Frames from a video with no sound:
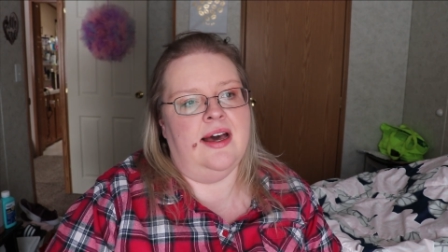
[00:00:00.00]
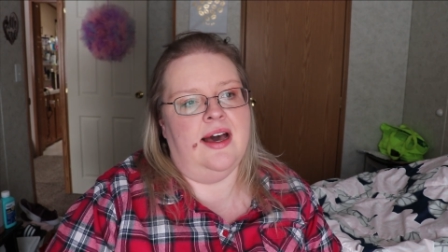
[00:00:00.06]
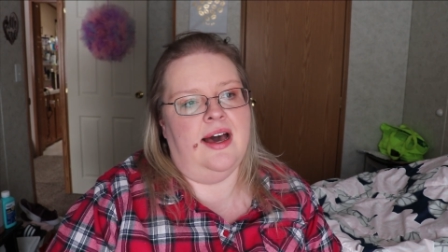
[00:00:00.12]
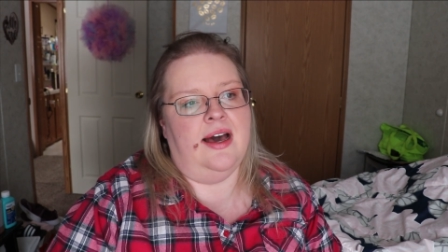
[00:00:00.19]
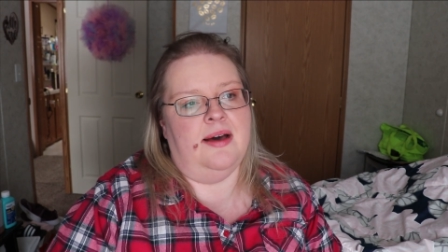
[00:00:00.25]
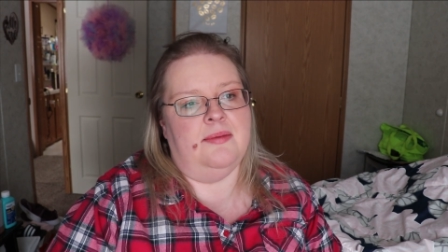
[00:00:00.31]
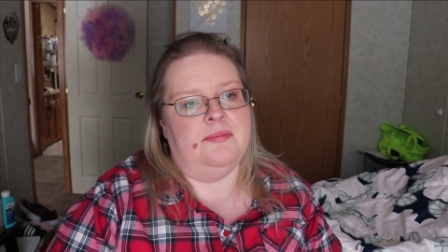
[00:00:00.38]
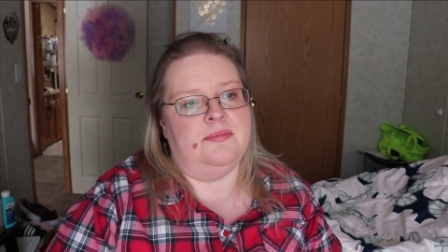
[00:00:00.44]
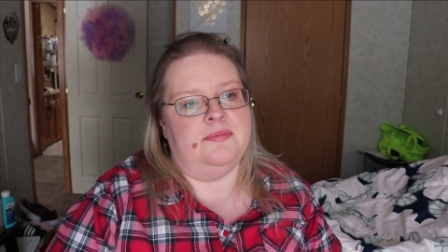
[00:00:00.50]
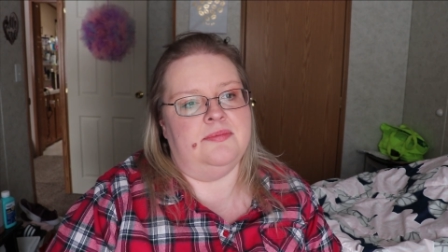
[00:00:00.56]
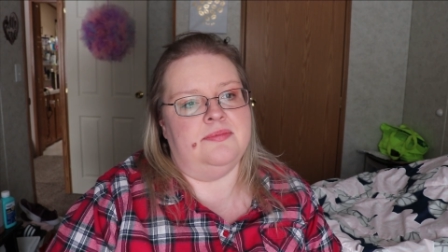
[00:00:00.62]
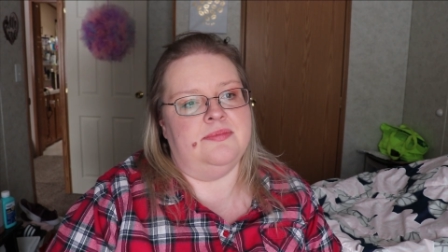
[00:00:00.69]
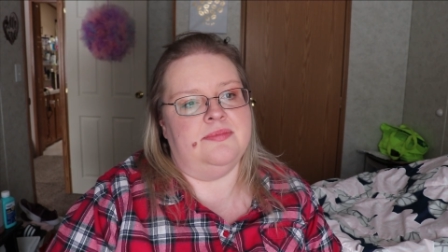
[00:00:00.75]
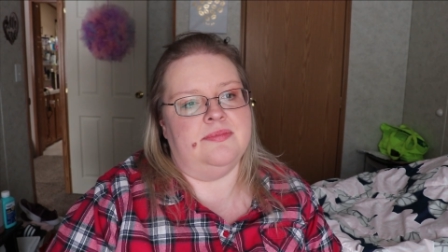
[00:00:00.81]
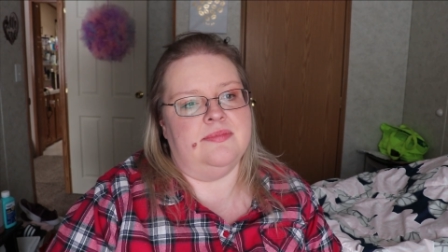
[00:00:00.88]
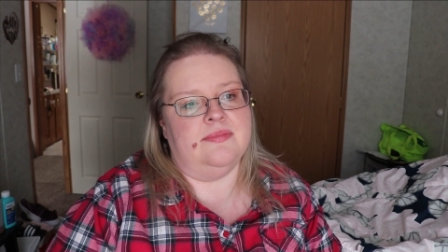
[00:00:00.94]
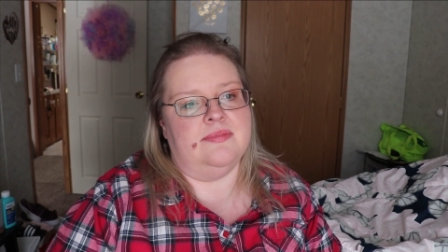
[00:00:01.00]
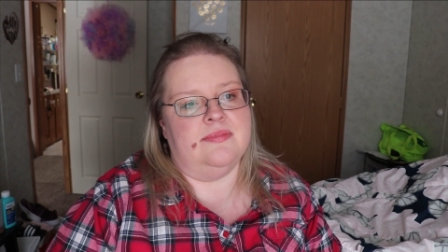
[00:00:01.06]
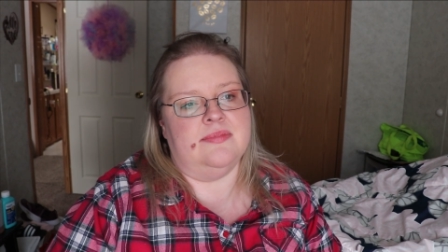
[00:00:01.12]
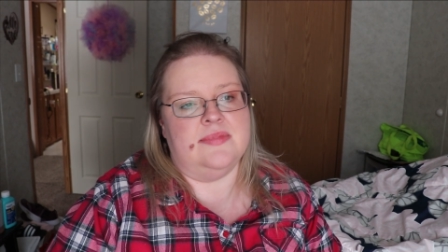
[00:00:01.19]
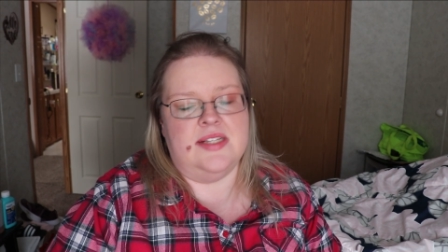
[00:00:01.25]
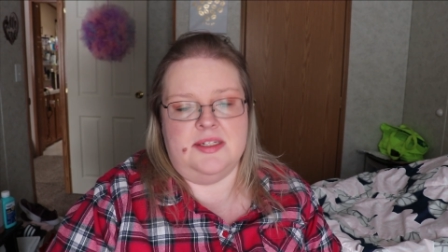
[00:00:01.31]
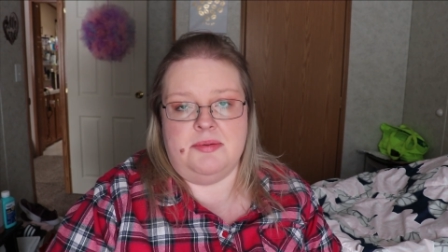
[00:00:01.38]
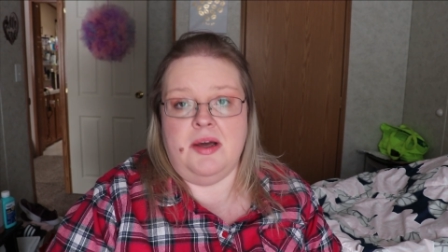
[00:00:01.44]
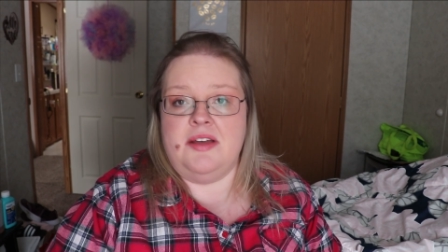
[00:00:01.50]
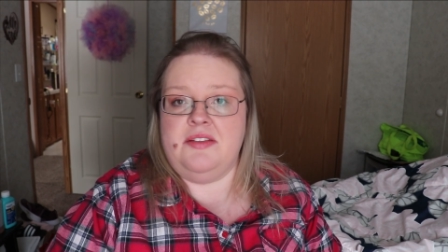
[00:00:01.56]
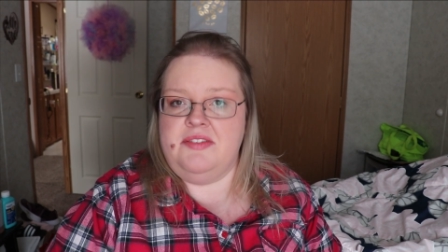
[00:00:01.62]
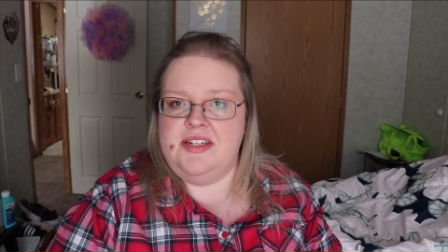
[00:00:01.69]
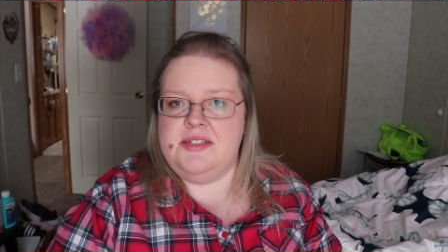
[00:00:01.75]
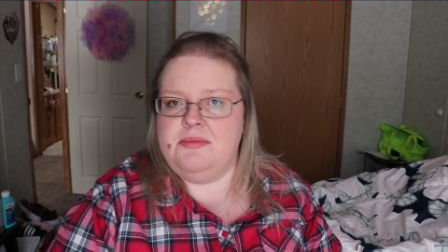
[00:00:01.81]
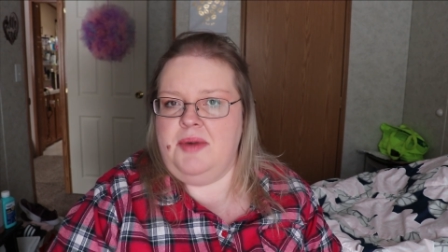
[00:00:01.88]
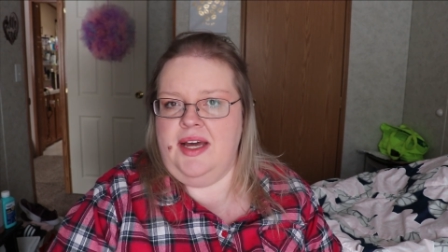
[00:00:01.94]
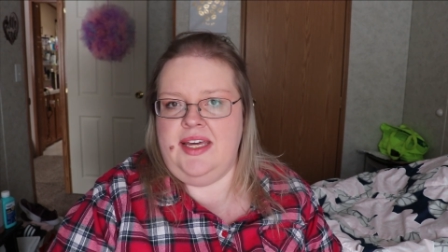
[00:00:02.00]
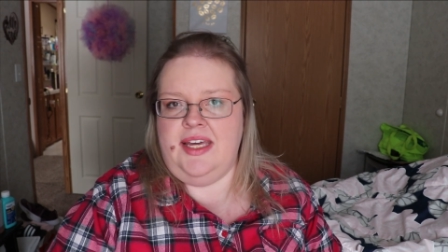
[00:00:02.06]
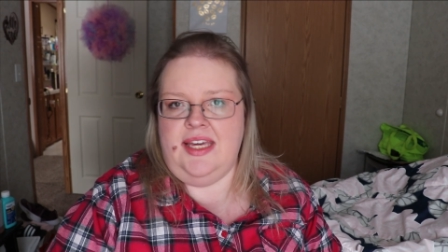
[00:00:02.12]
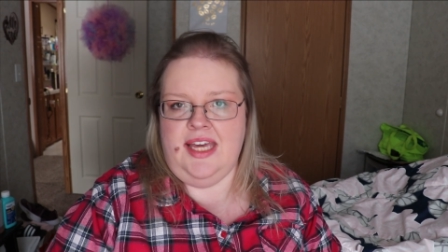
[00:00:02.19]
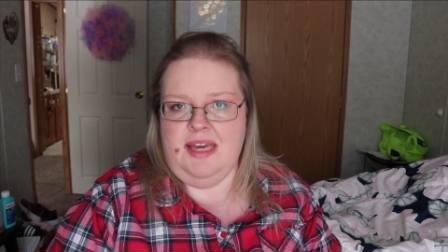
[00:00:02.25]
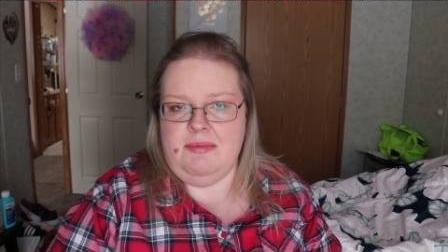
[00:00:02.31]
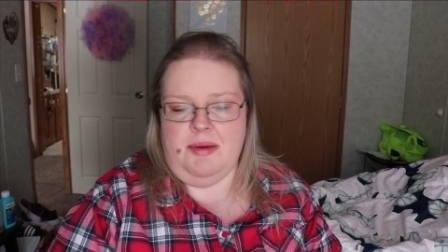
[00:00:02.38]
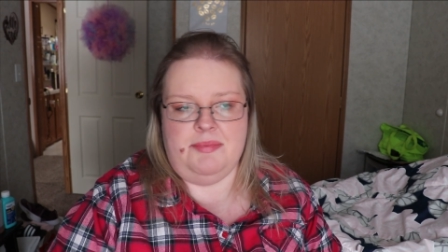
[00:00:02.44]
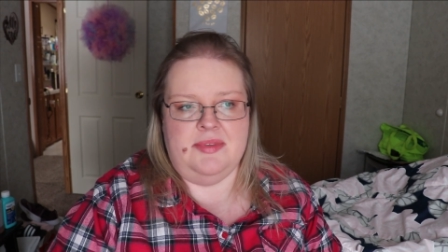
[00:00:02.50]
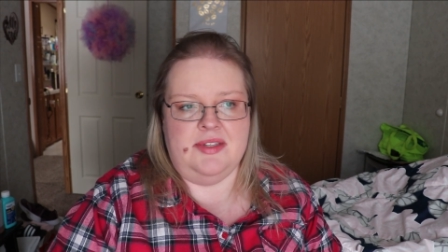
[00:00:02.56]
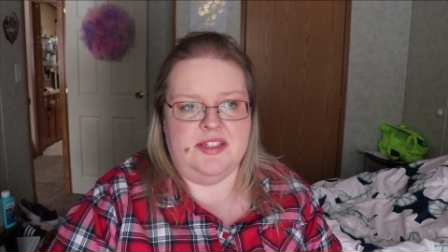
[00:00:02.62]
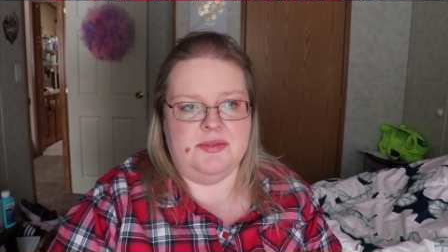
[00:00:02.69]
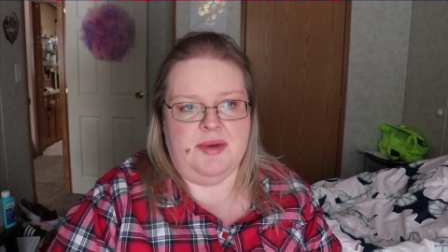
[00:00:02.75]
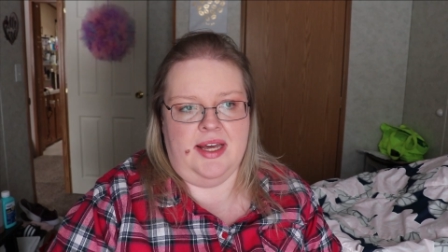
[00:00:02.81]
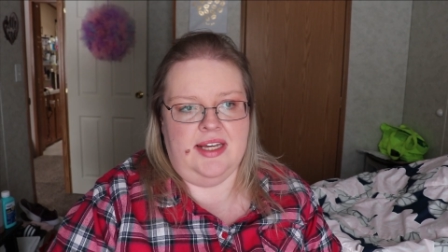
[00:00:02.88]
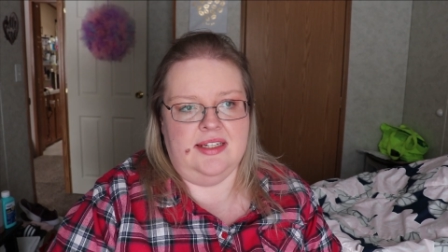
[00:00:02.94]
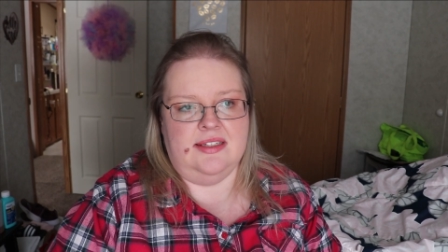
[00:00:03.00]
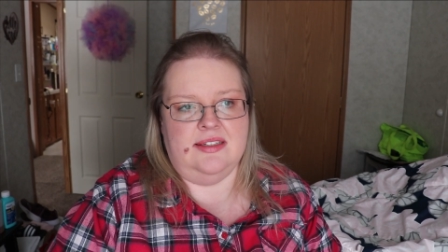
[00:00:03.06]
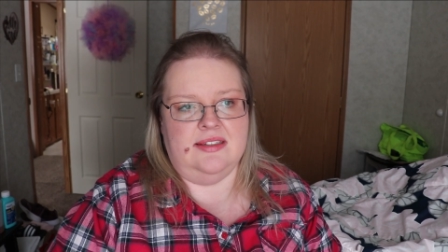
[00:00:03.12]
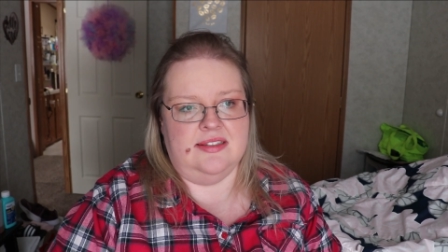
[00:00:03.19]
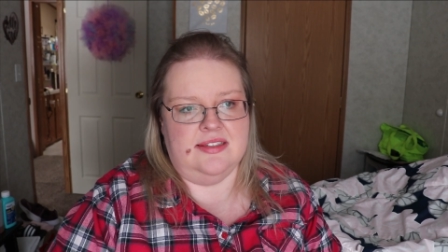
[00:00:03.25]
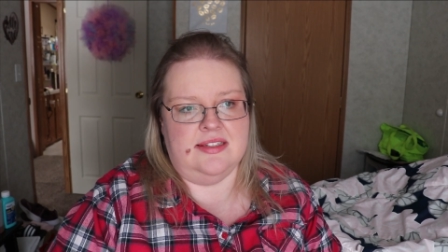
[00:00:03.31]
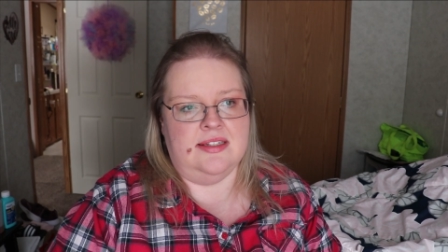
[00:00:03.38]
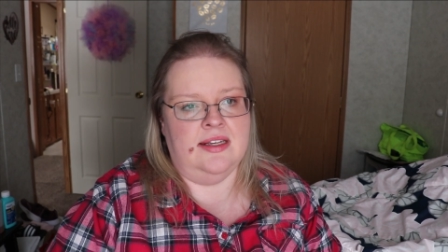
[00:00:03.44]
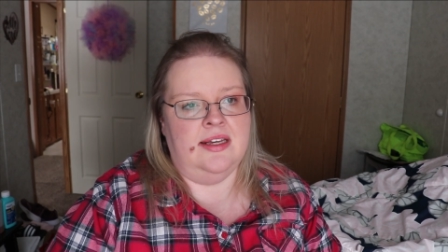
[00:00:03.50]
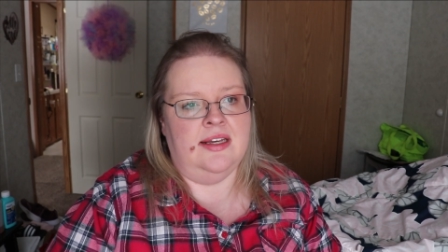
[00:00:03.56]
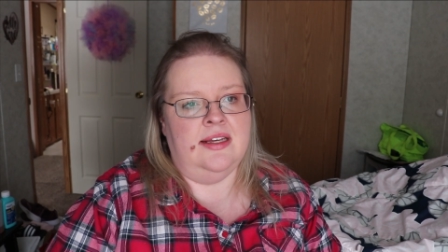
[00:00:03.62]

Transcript: Um, so that's probably the reason why he came up this way because